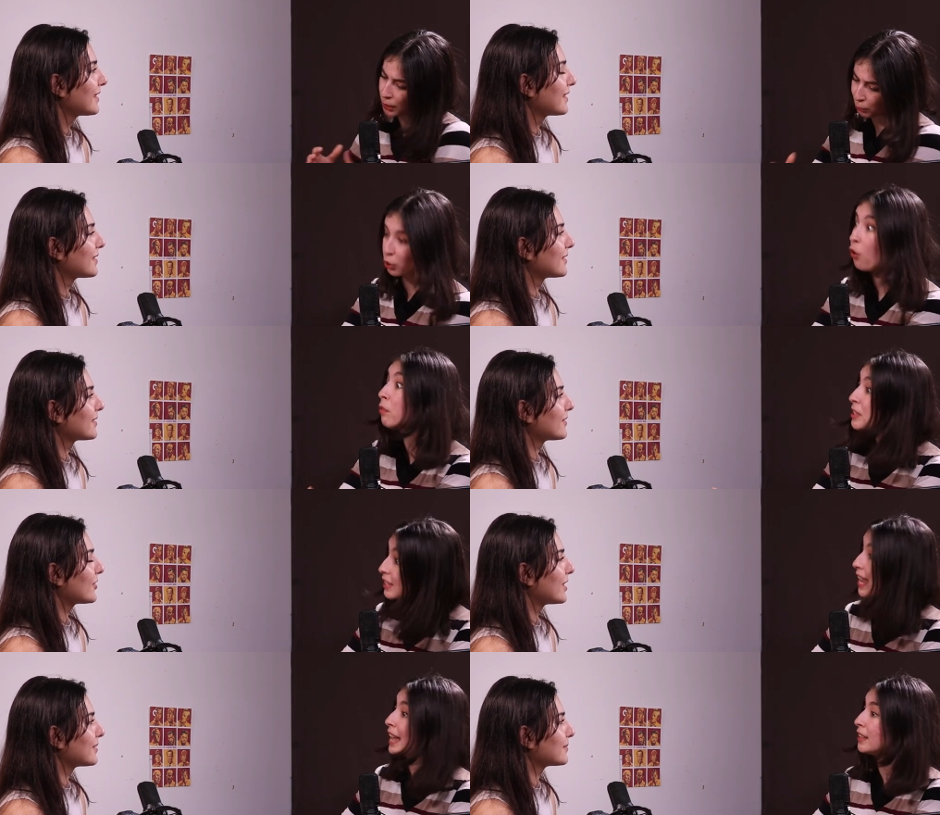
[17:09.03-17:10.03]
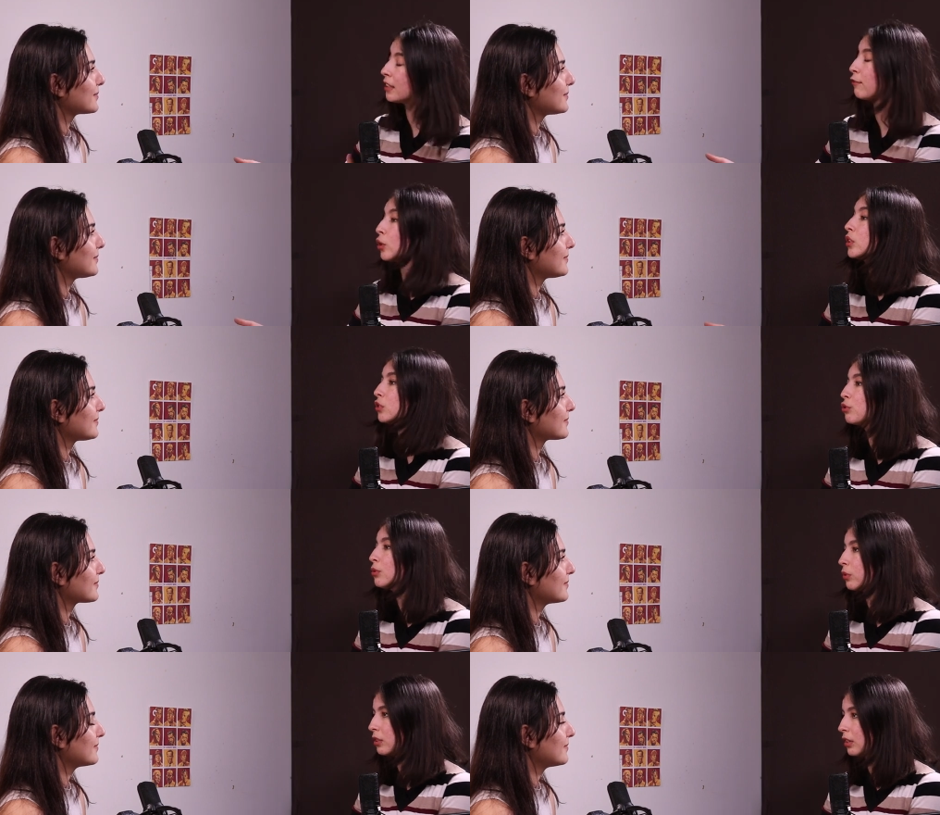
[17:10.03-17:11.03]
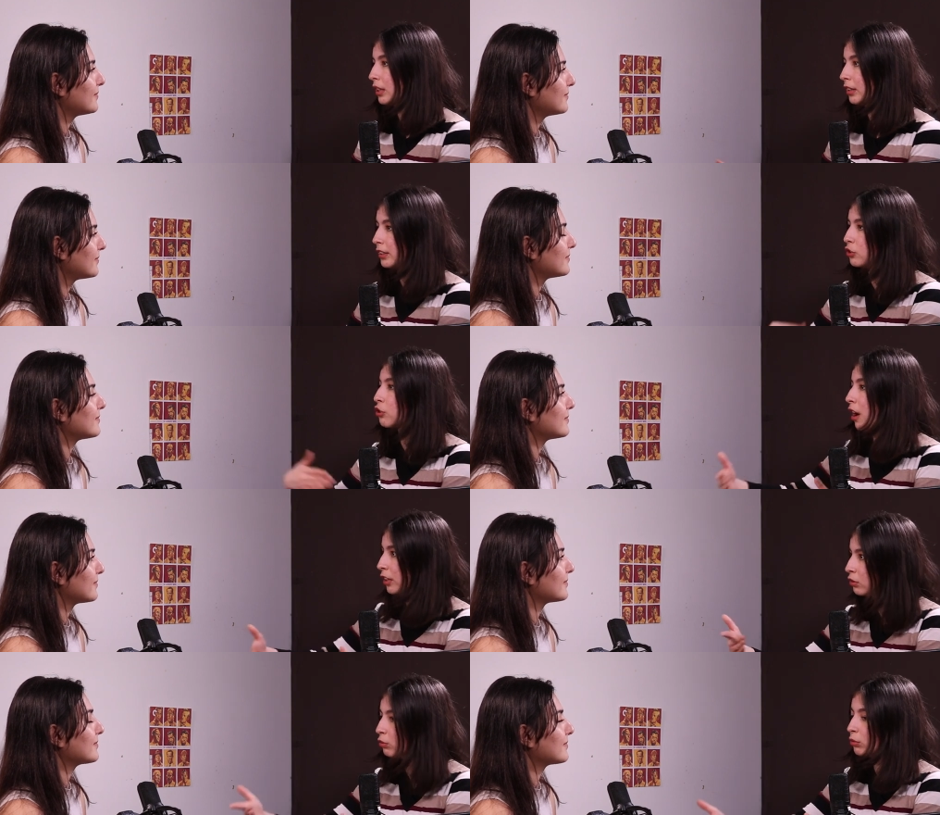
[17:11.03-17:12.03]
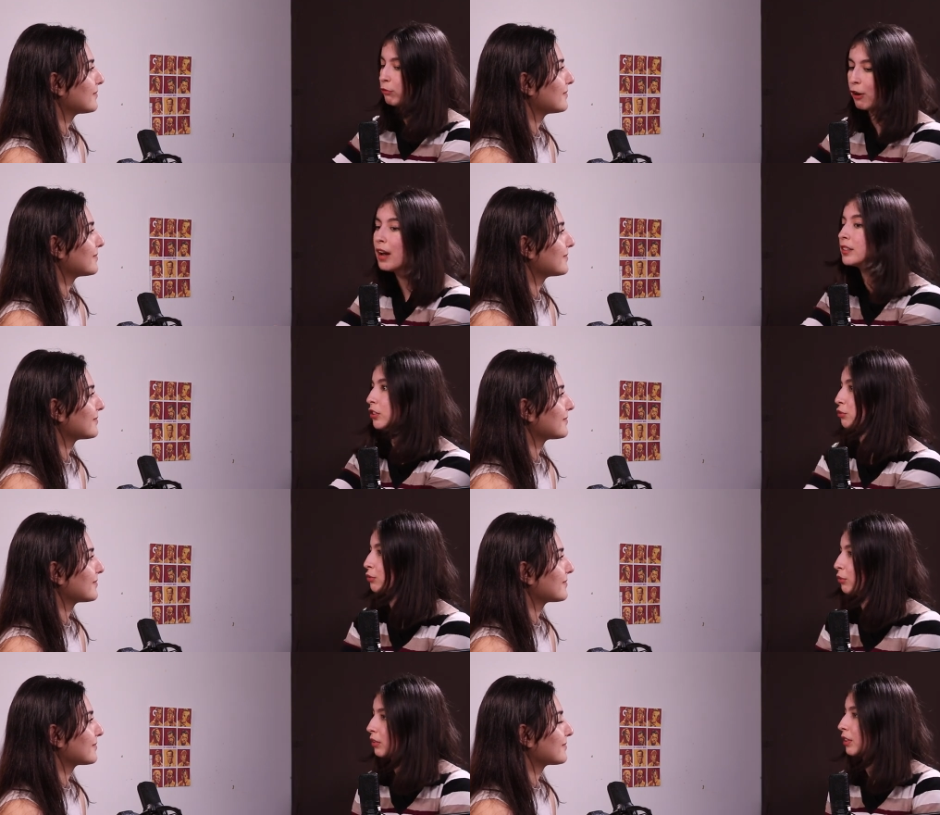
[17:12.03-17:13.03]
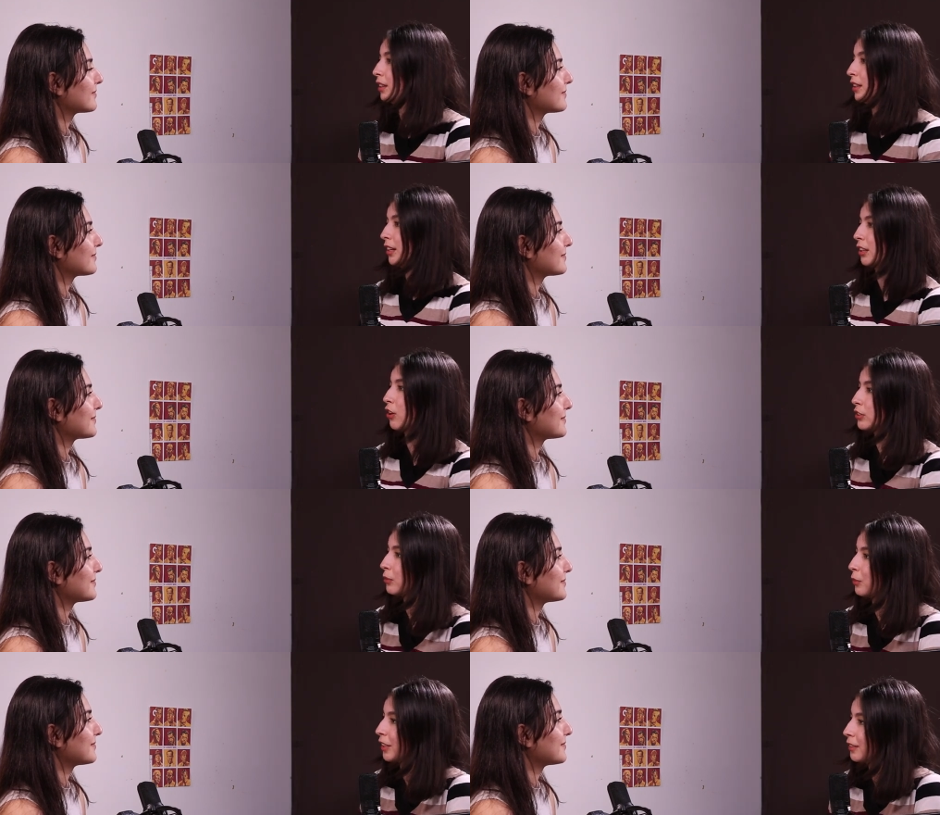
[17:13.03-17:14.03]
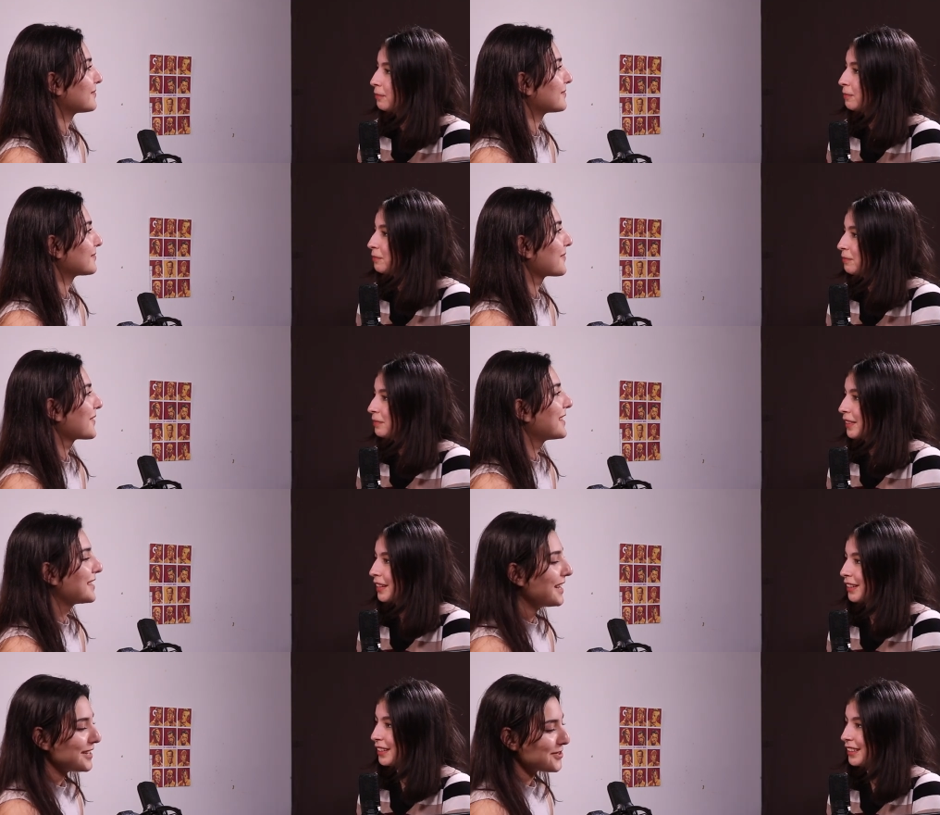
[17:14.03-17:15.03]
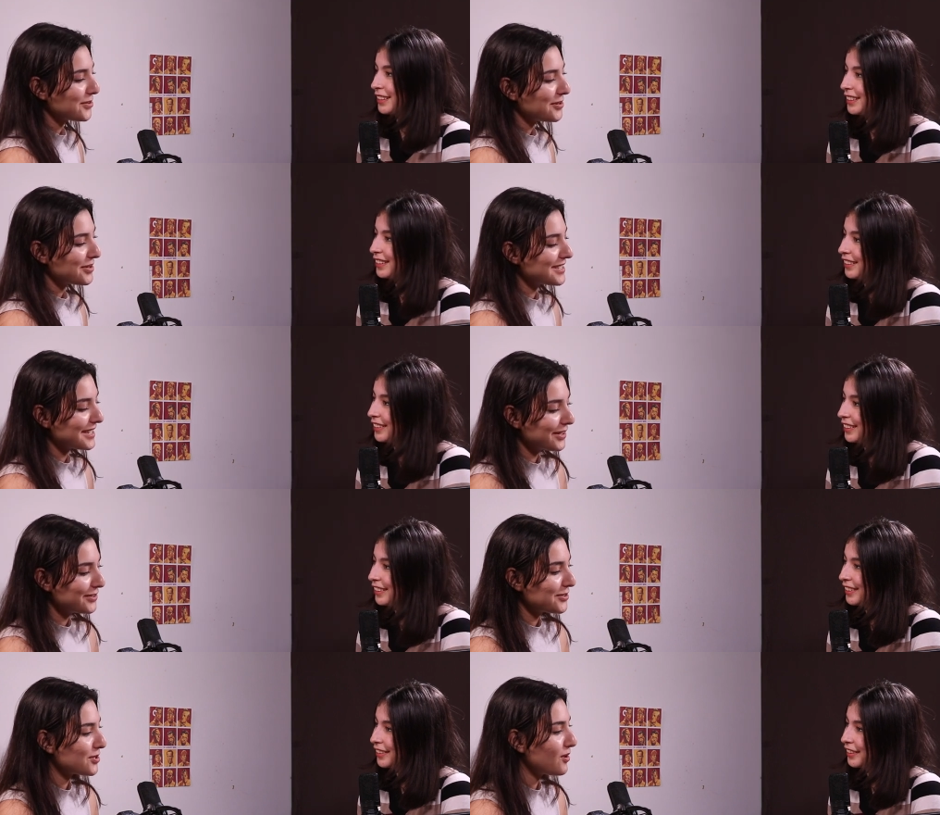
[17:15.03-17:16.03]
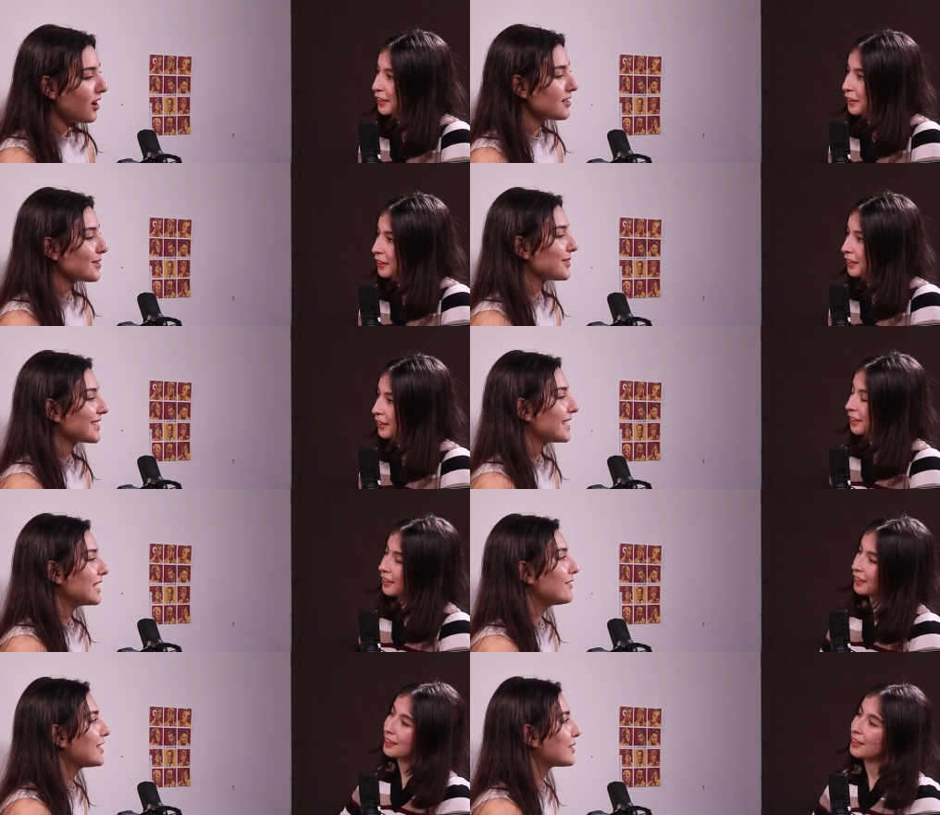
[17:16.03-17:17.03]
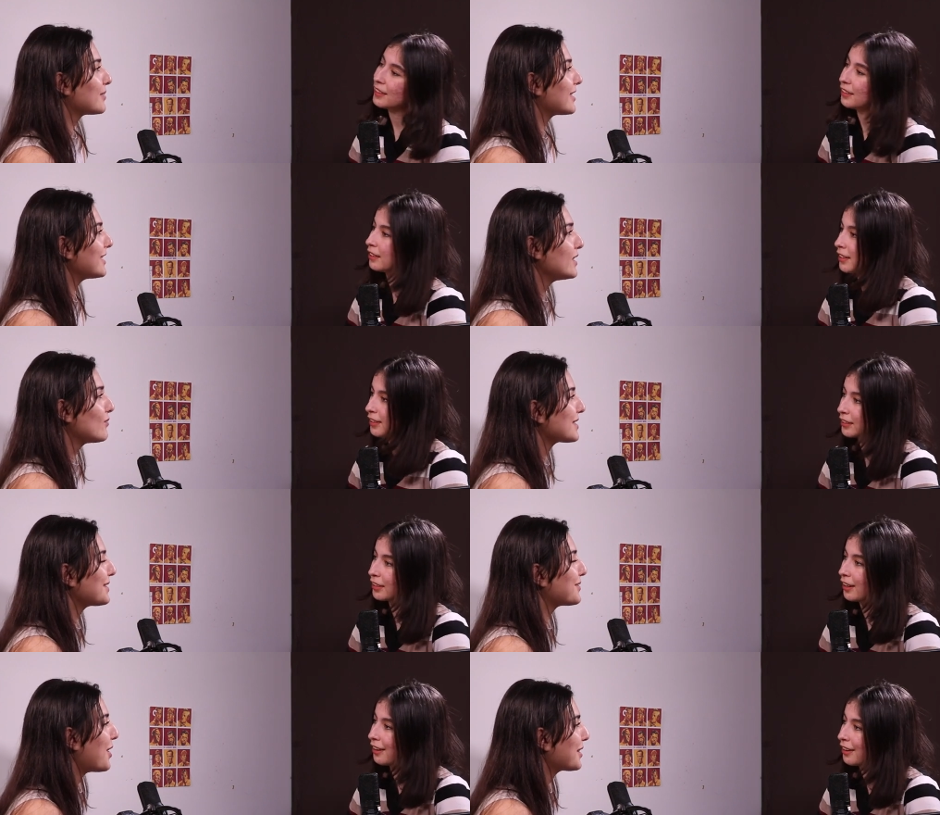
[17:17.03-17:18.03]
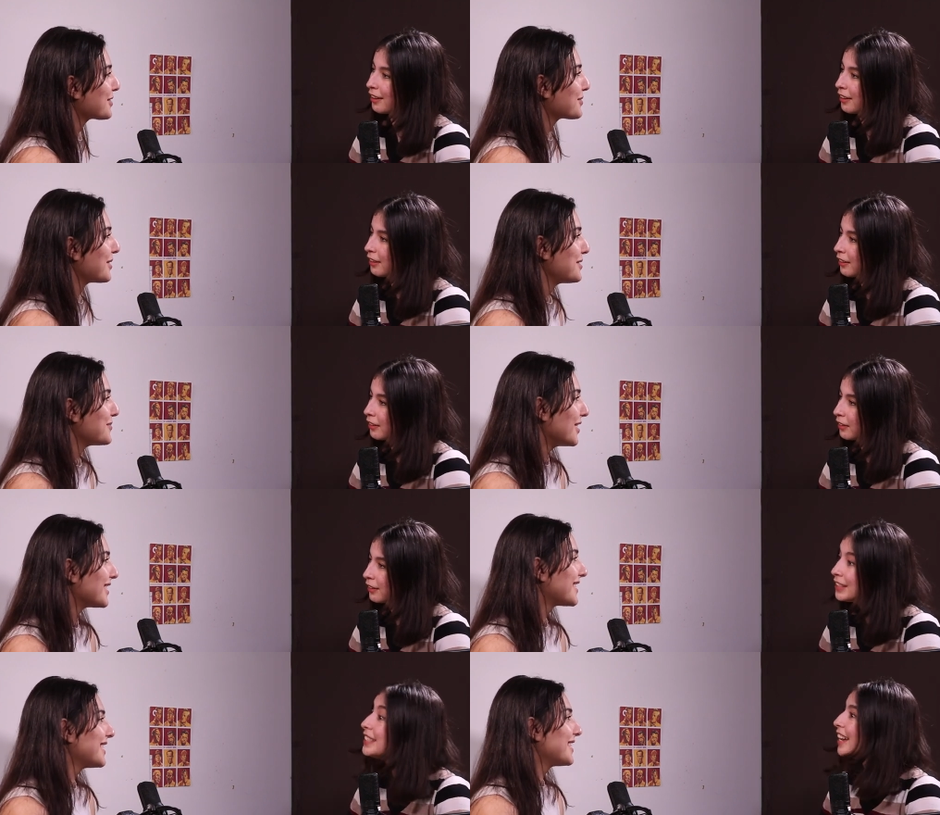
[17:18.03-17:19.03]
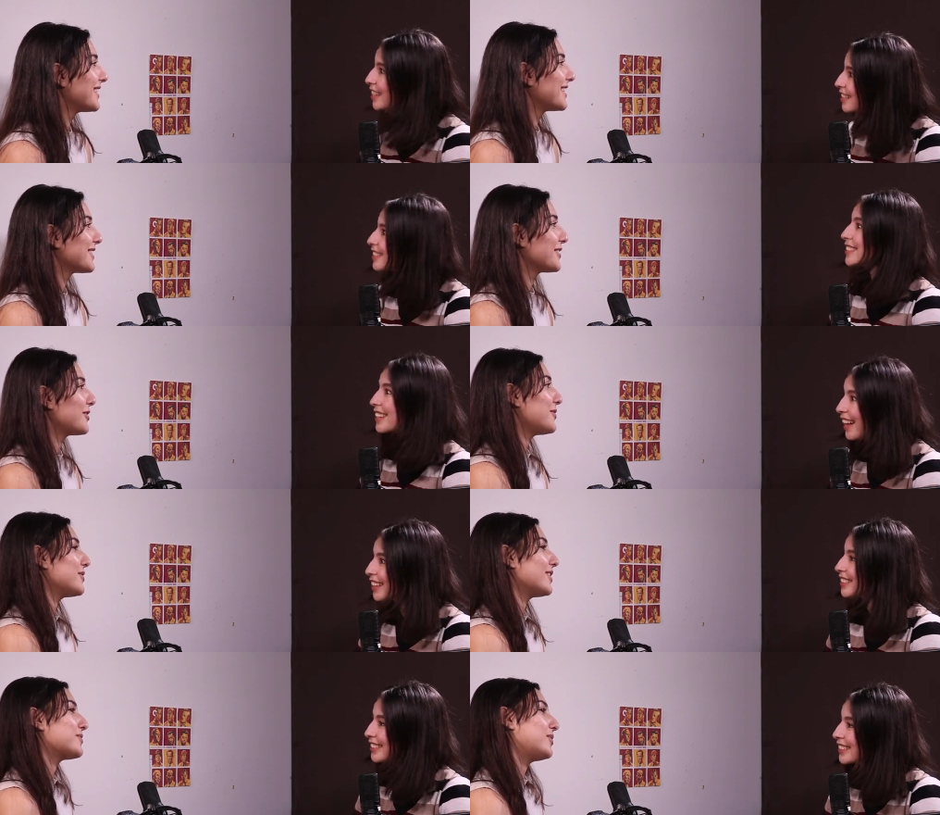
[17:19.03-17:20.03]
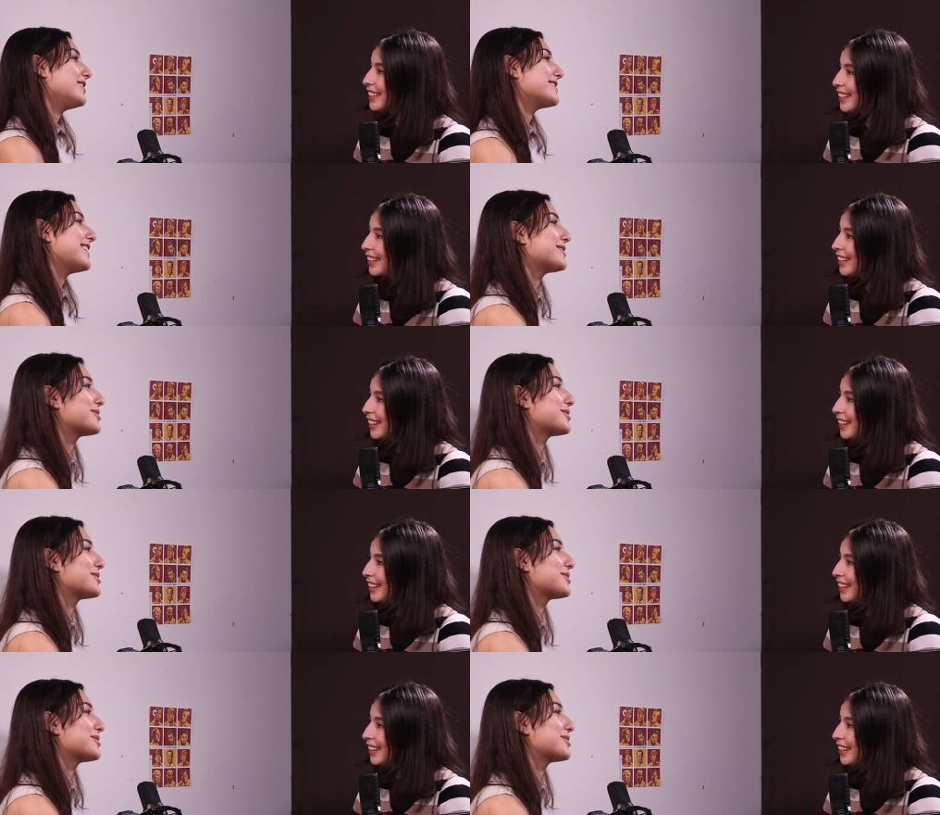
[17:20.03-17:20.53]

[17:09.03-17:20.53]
Speaker 1: but always right. standing for the truth, like trying mm. to find the truth along the way
Speaker 2: yeah his so his character is so awesome like even at the beginning he wasn't yeah. talking to anyone yes you know yes. like what does that